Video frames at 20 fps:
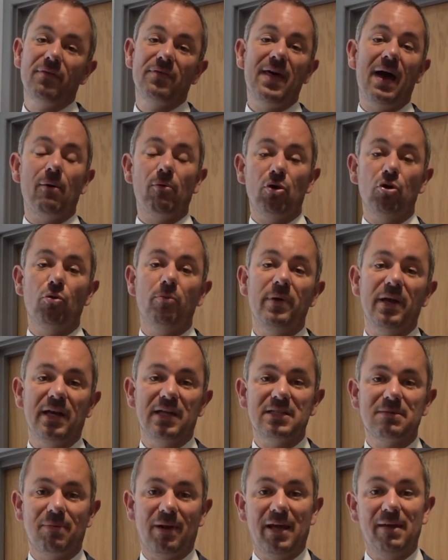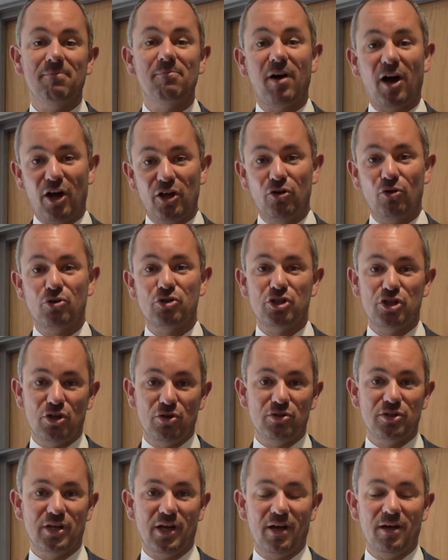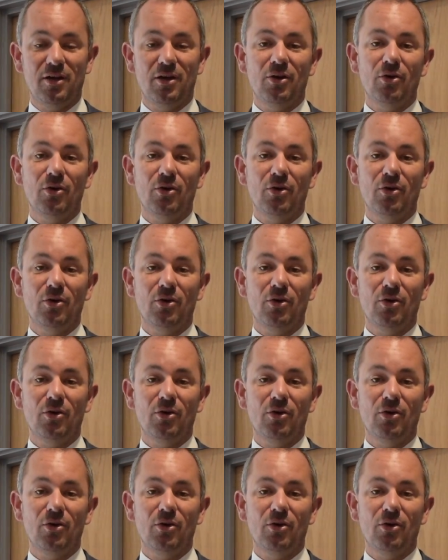And that will all be explained by your tutor